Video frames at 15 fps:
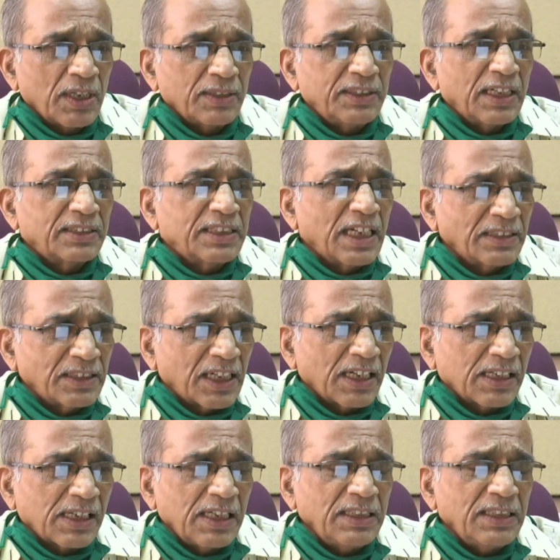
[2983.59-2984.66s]
The general
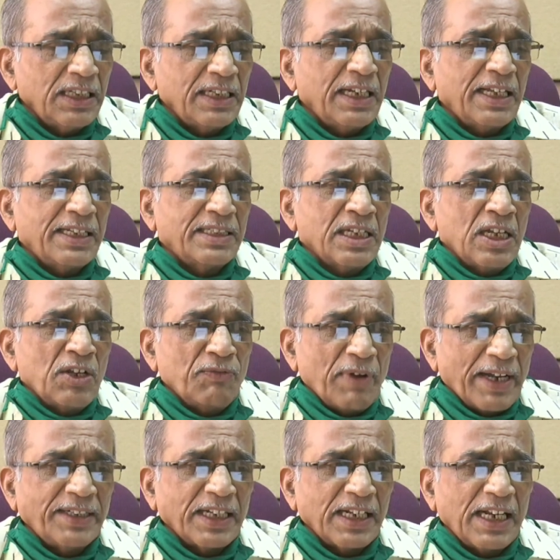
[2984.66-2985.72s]
cleanliness,
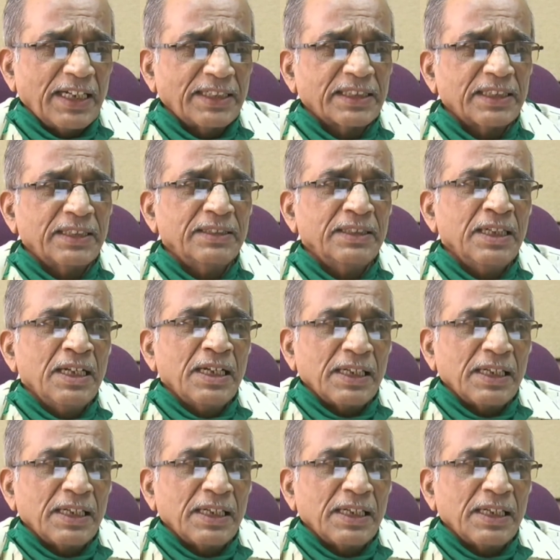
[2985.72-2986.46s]
ventilation,